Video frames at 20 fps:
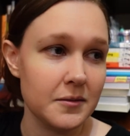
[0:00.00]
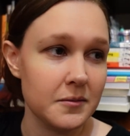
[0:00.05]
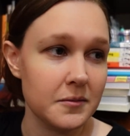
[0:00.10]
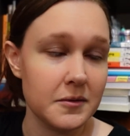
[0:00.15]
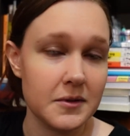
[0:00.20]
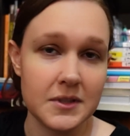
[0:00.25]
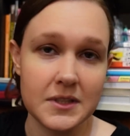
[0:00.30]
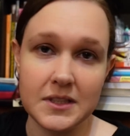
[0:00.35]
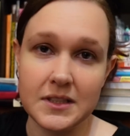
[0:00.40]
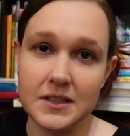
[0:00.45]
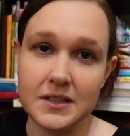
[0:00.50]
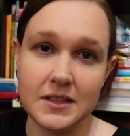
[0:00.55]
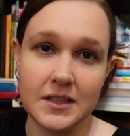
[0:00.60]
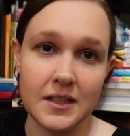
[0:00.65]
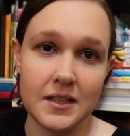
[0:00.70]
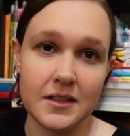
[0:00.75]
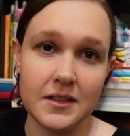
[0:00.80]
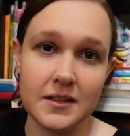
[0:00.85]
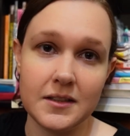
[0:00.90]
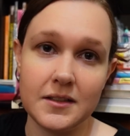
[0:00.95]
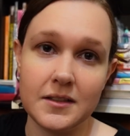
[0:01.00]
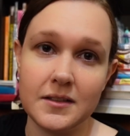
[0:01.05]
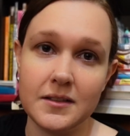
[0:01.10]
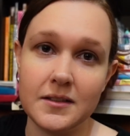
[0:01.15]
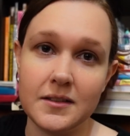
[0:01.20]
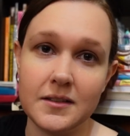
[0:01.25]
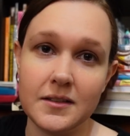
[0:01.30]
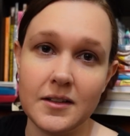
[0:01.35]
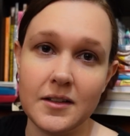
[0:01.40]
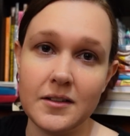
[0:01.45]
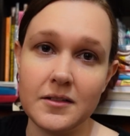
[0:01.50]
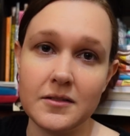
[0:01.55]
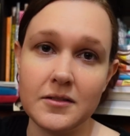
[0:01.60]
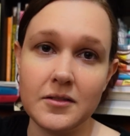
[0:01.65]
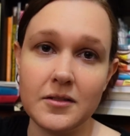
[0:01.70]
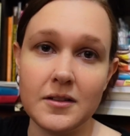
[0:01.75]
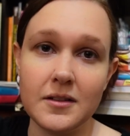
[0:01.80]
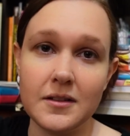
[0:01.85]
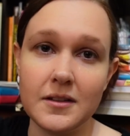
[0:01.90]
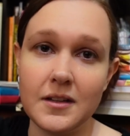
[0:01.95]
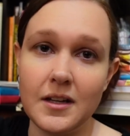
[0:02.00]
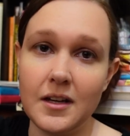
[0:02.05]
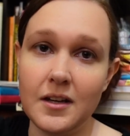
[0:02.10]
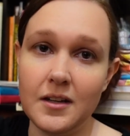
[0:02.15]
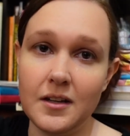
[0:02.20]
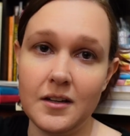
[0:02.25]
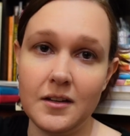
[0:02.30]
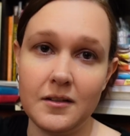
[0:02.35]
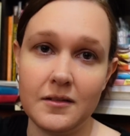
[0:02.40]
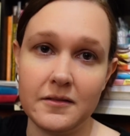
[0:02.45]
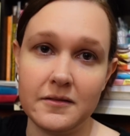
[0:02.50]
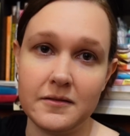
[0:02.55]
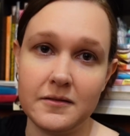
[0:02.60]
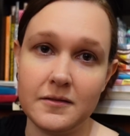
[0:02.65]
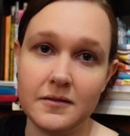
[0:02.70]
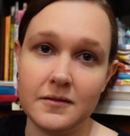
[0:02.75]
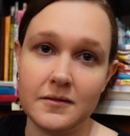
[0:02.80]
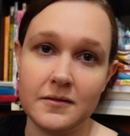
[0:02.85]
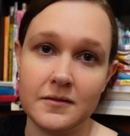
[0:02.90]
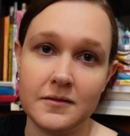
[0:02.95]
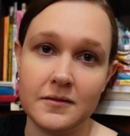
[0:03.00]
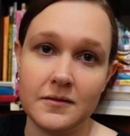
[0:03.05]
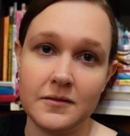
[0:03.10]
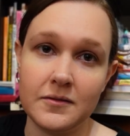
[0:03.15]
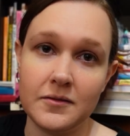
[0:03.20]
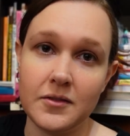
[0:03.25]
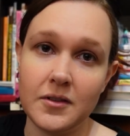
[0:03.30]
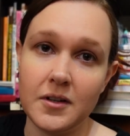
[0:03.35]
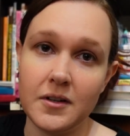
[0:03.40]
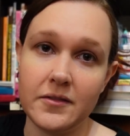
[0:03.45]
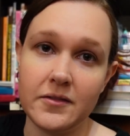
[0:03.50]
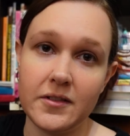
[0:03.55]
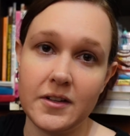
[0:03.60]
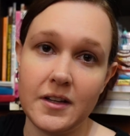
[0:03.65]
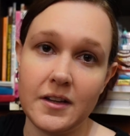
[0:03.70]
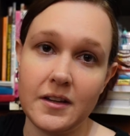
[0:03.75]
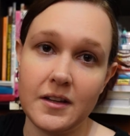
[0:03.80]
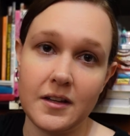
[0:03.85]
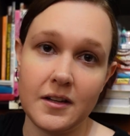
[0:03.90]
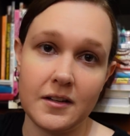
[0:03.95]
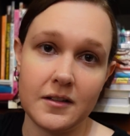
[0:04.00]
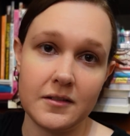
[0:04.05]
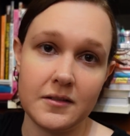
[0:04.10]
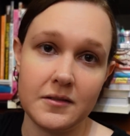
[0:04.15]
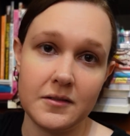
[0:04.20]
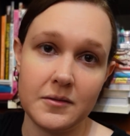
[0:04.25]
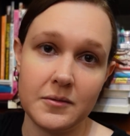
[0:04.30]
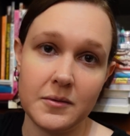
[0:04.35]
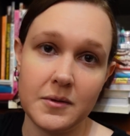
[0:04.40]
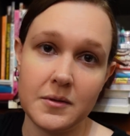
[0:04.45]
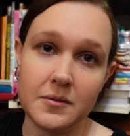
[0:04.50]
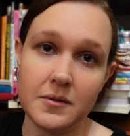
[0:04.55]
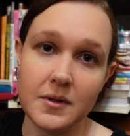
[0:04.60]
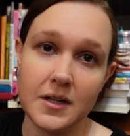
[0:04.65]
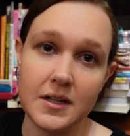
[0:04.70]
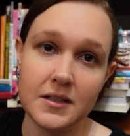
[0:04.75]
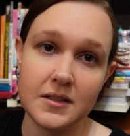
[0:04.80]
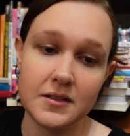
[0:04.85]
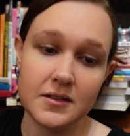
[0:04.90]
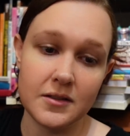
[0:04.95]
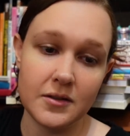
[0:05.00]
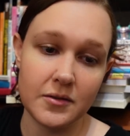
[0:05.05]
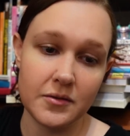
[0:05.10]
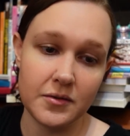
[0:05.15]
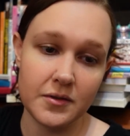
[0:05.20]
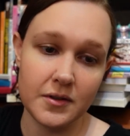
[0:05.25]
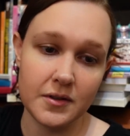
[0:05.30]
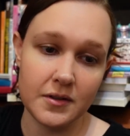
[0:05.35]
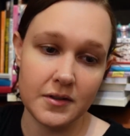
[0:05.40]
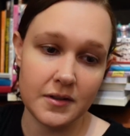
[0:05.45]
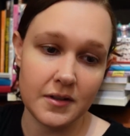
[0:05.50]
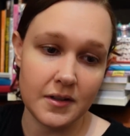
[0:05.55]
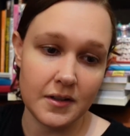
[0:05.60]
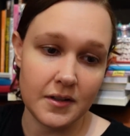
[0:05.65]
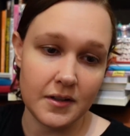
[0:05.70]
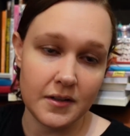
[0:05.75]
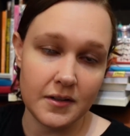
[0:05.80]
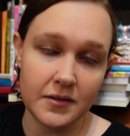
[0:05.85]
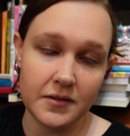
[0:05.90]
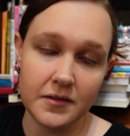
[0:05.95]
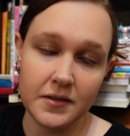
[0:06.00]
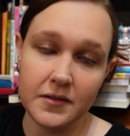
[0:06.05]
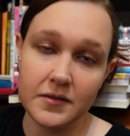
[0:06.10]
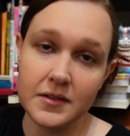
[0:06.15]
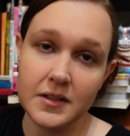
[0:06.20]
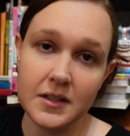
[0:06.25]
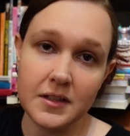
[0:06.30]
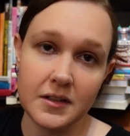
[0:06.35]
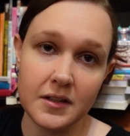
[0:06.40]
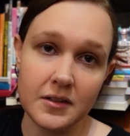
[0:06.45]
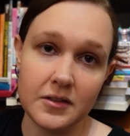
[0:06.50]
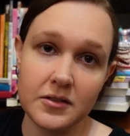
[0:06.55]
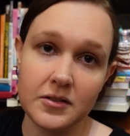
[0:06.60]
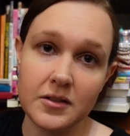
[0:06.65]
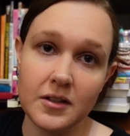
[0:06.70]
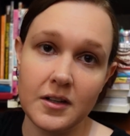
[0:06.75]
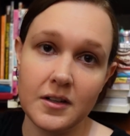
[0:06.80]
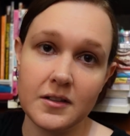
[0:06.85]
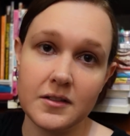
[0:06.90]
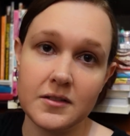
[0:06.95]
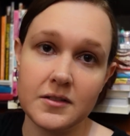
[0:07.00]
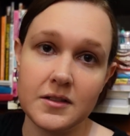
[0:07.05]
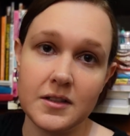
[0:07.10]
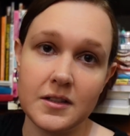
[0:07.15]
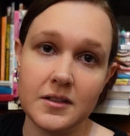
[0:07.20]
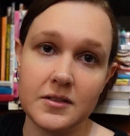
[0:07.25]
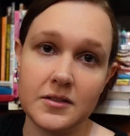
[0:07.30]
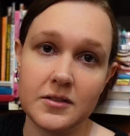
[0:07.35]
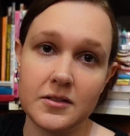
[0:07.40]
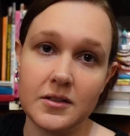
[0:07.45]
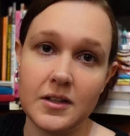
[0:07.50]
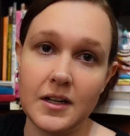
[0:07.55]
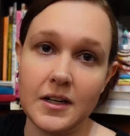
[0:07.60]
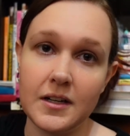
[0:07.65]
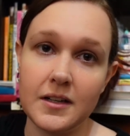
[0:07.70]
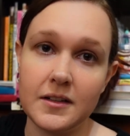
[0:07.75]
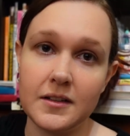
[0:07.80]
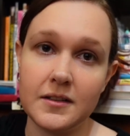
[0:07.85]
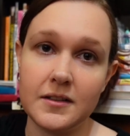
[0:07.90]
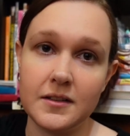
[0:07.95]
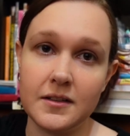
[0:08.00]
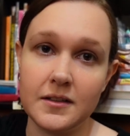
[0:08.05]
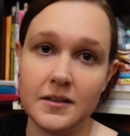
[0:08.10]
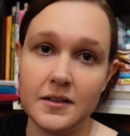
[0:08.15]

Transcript: what to say other than thank you for everything. We raised over fifteen hundred dollars yesterday.